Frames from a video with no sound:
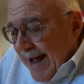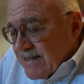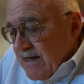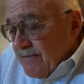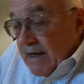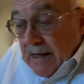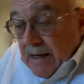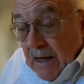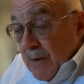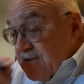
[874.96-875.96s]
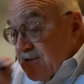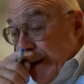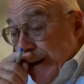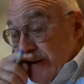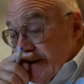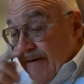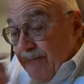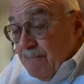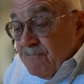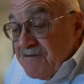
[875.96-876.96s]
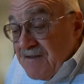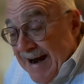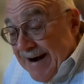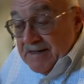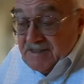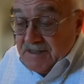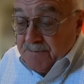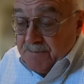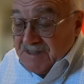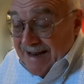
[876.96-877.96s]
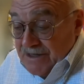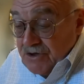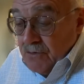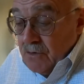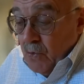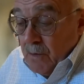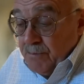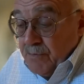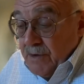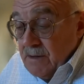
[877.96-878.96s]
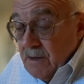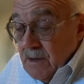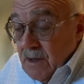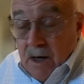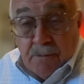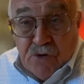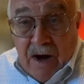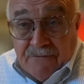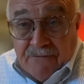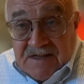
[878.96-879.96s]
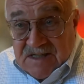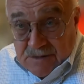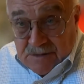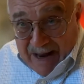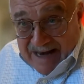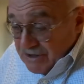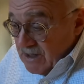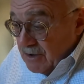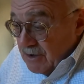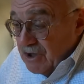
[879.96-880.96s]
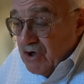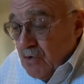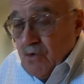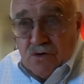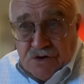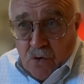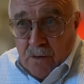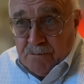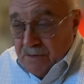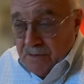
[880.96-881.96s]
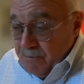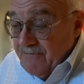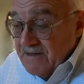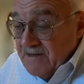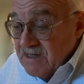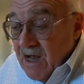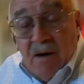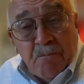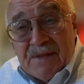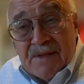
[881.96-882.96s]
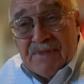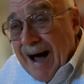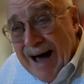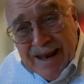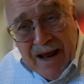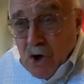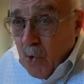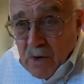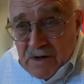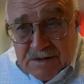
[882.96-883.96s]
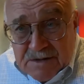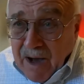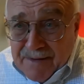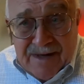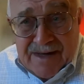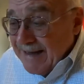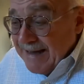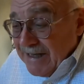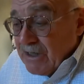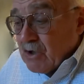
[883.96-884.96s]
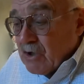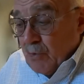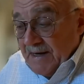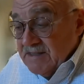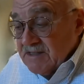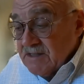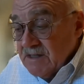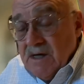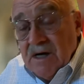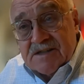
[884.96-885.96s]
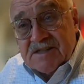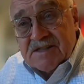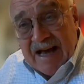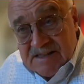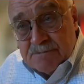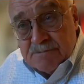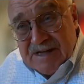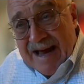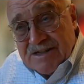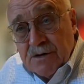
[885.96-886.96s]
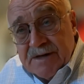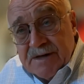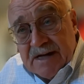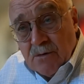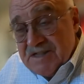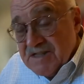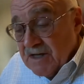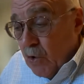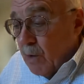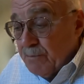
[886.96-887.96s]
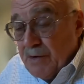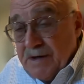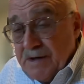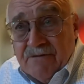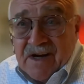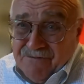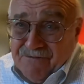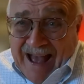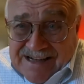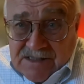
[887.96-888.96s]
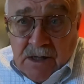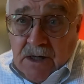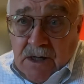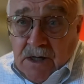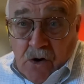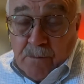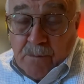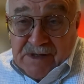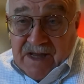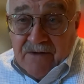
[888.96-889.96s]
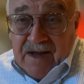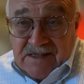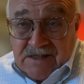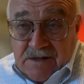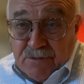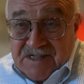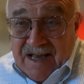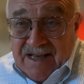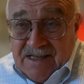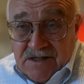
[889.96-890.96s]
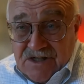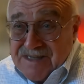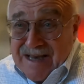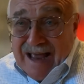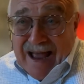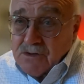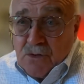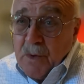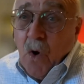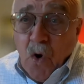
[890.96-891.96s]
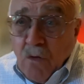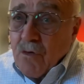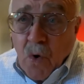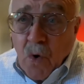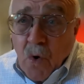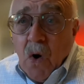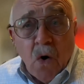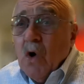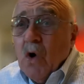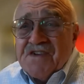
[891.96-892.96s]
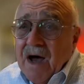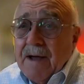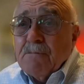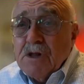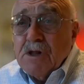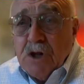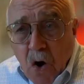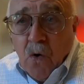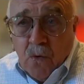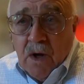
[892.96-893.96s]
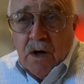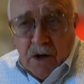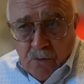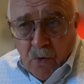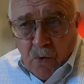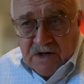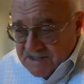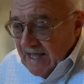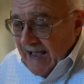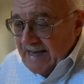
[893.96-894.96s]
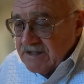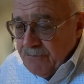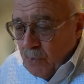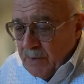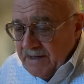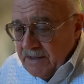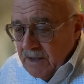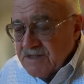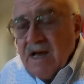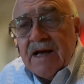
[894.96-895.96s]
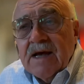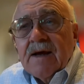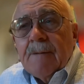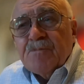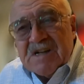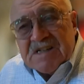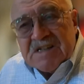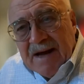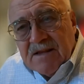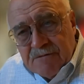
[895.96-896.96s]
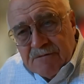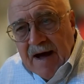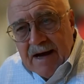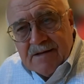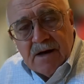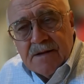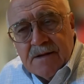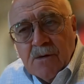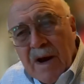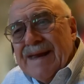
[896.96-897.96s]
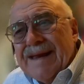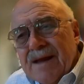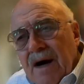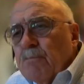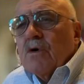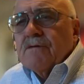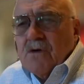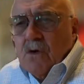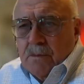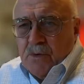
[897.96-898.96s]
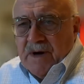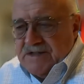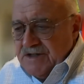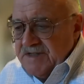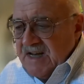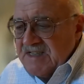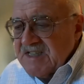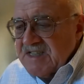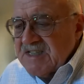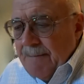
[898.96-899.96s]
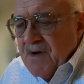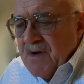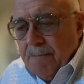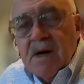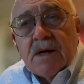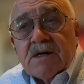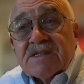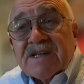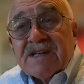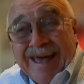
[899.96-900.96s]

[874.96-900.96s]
activity. We've seen some very substantial corporate profits this past year, huge corporate profits, but not a corresponding increase, as substantial an increase in corporate giving. In fact, corporate giving as a percentage is down to an overall all-time low across the last 40 years, despite the fact that there were any number of corporations that stepped up to